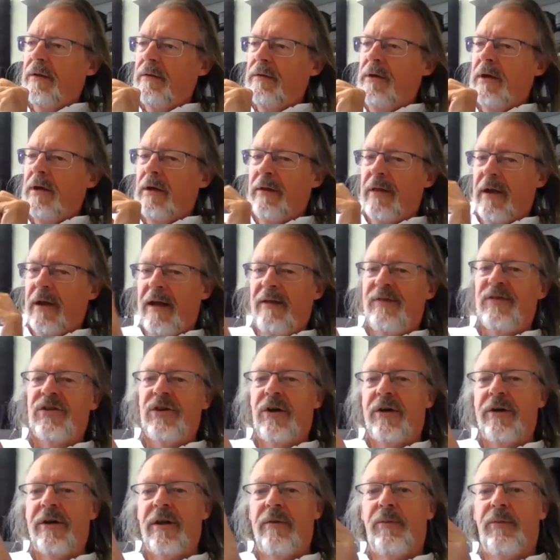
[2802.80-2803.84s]
the, you know, the left
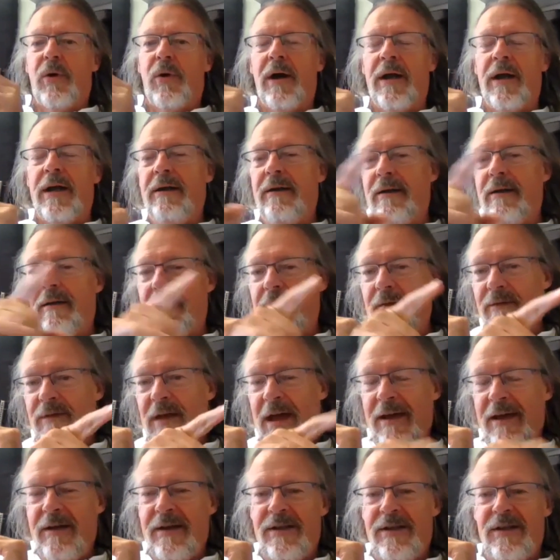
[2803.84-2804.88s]
side of the brain,
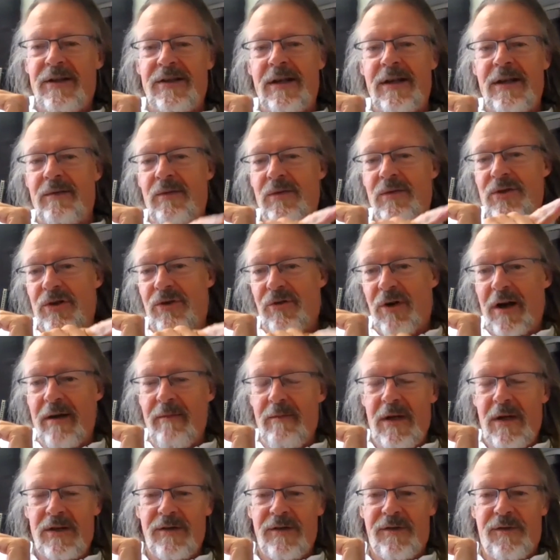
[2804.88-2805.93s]
that, as I said, was a
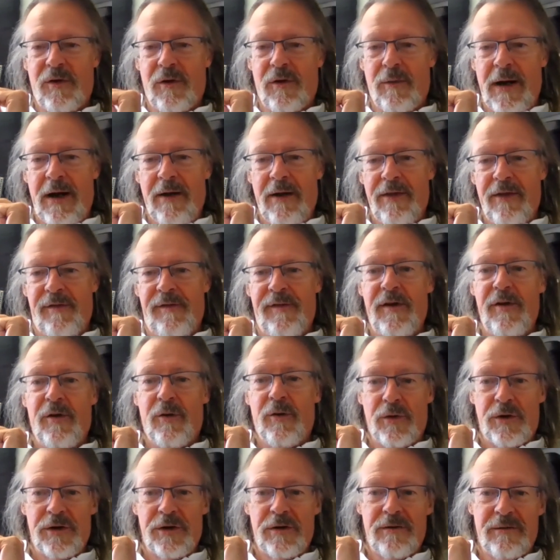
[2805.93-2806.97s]
great metaphor about the
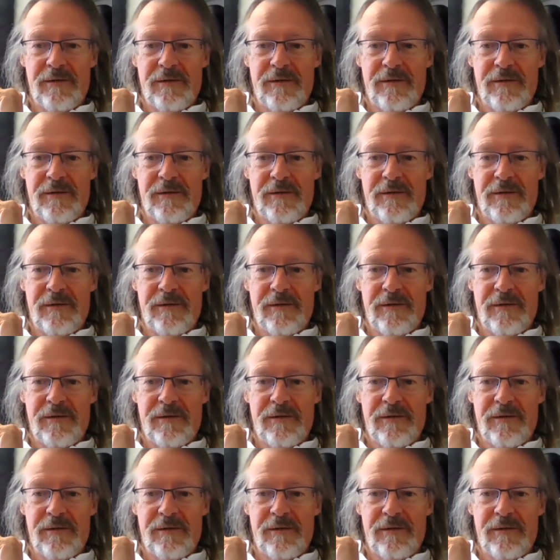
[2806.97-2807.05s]
field.